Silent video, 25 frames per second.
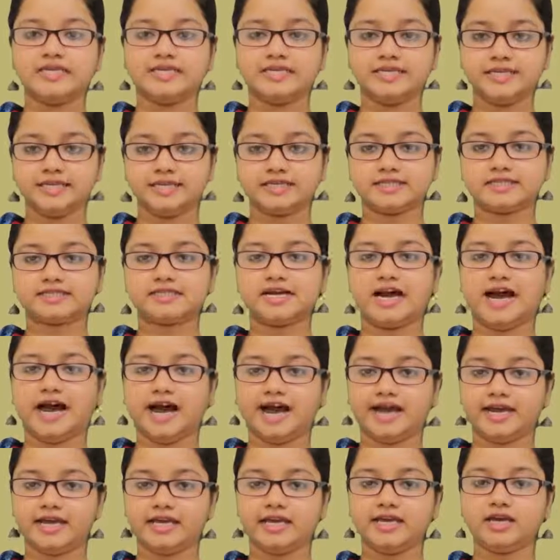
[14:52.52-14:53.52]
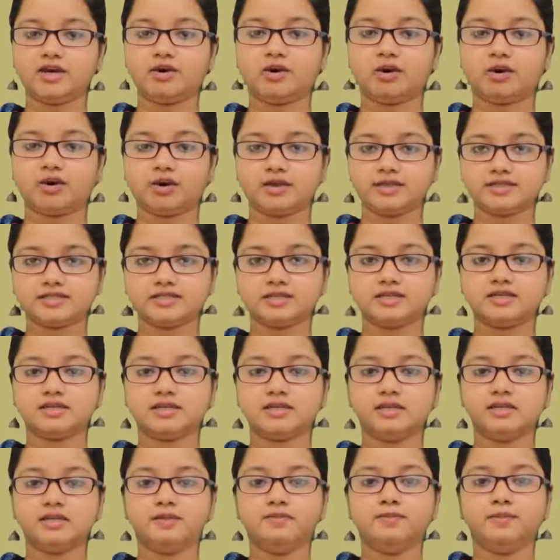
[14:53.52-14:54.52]
This highly
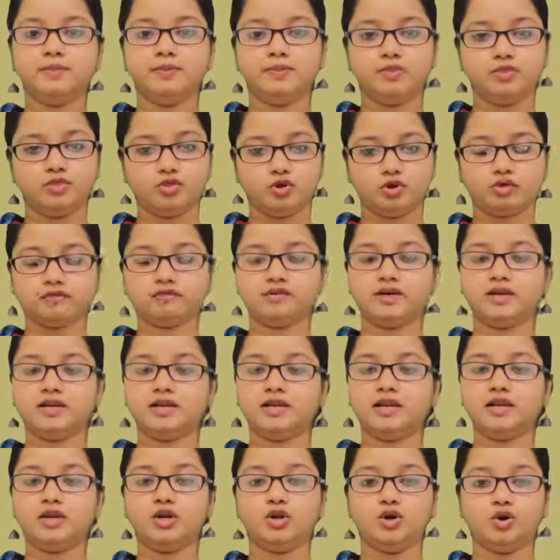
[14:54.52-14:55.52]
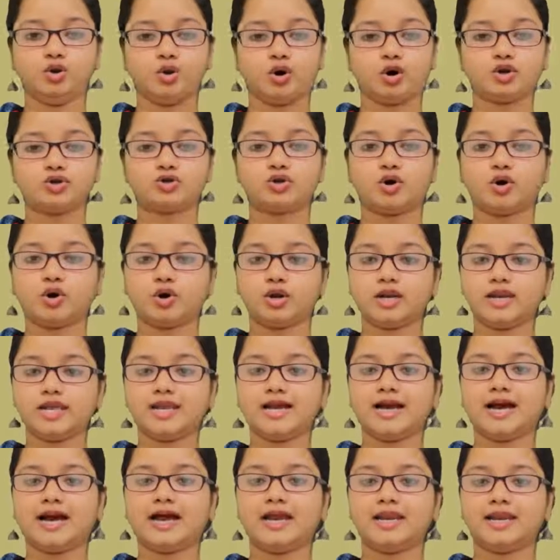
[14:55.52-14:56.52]
original novel not only
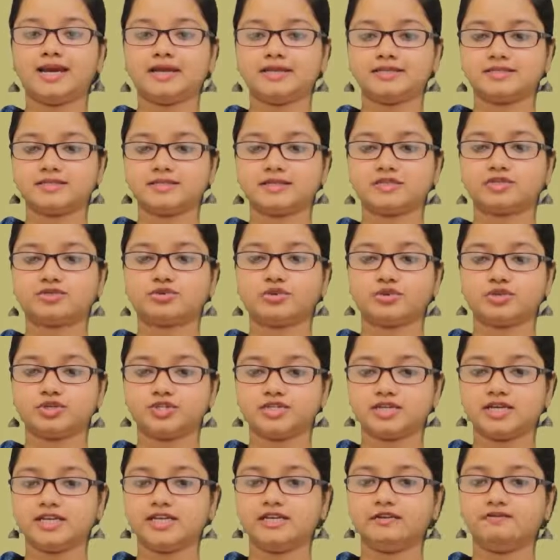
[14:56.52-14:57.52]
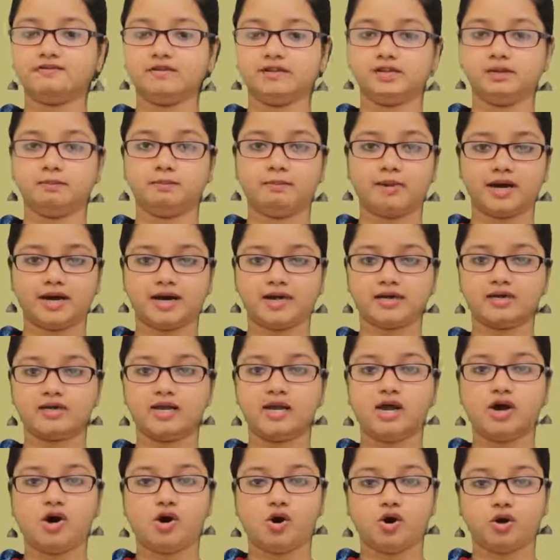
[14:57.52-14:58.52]
highlights the social evil but
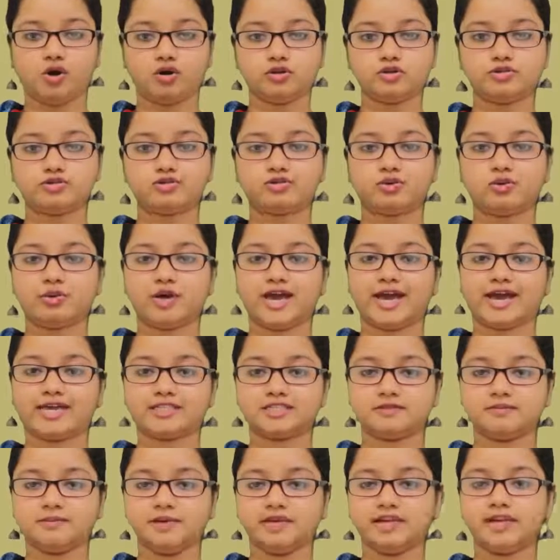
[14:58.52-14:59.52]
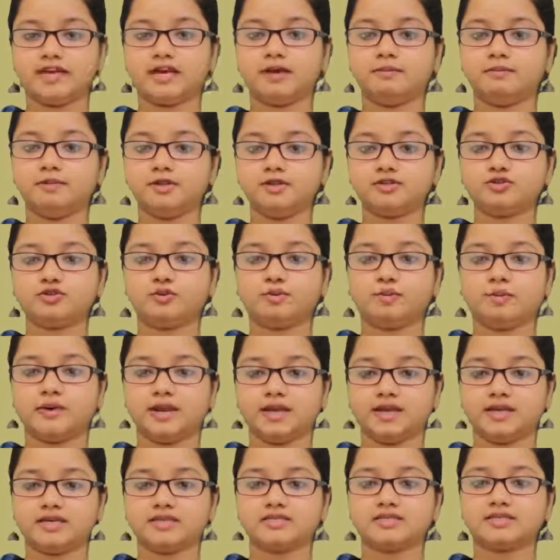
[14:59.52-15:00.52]
also has been able to
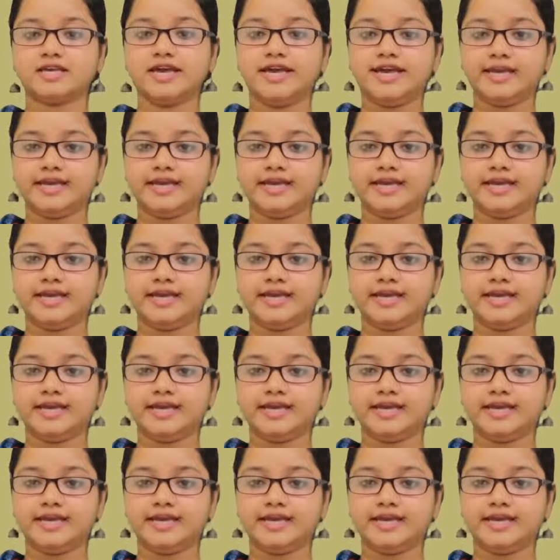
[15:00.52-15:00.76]
place